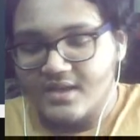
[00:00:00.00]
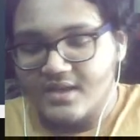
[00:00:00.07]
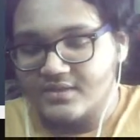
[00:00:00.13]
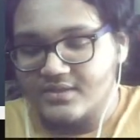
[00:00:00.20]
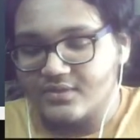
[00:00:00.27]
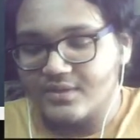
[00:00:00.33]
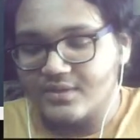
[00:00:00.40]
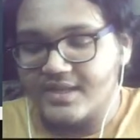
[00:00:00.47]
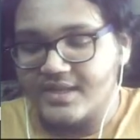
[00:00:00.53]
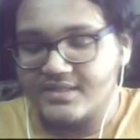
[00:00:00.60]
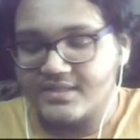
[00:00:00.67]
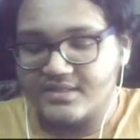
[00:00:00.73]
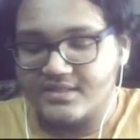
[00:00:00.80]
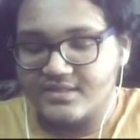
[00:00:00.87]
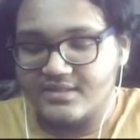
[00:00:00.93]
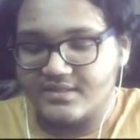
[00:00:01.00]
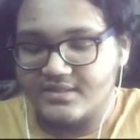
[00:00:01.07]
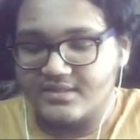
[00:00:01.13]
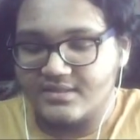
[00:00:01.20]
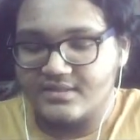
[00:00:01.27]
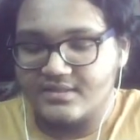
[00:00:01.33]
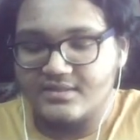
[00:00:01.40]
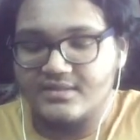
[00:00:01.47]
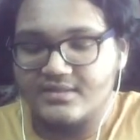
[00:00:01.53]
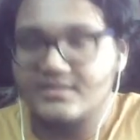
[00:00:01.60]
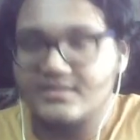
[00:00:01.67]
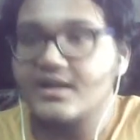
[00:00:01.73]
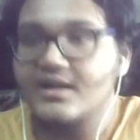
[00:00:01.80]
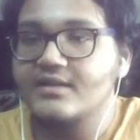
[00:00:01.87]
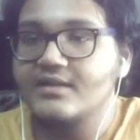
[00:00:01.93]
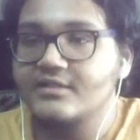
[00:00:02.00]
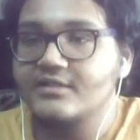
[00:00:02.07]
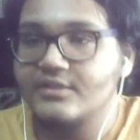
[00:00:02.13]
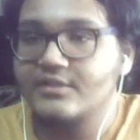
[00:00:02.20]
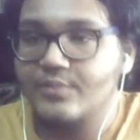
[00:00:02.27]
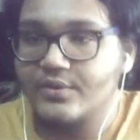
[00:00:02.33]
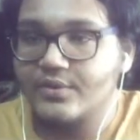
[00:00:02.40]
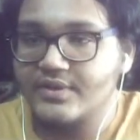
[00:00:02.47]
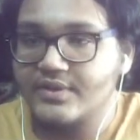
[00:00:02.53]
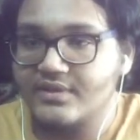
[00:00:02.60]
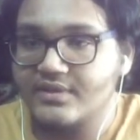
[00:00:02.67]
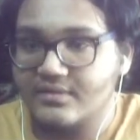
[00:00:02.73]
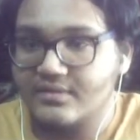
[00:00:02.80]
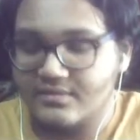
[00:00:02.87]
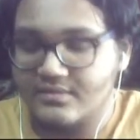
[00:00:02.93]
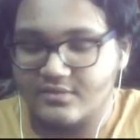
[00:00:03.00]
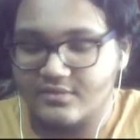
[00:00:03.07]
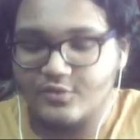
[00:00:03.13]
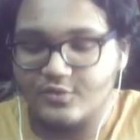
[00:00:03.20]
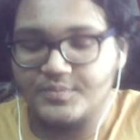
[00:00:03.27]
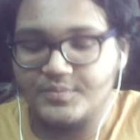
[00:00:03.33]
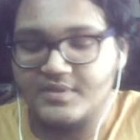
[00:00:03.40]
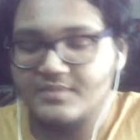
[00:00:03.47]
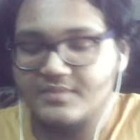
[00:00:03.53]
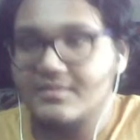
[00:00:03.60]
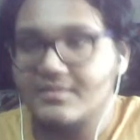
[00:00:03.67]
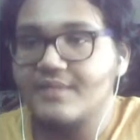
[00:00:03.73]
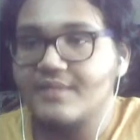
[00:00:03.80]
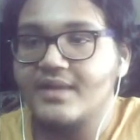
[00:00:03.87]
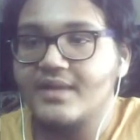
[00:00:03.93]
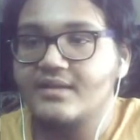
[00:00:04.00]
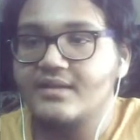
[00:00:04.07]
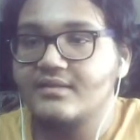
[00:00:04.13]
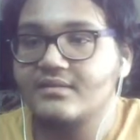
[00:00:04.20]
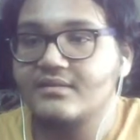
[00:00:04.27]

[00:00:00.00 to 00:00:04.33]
So let's just start a report. Oops, my bad.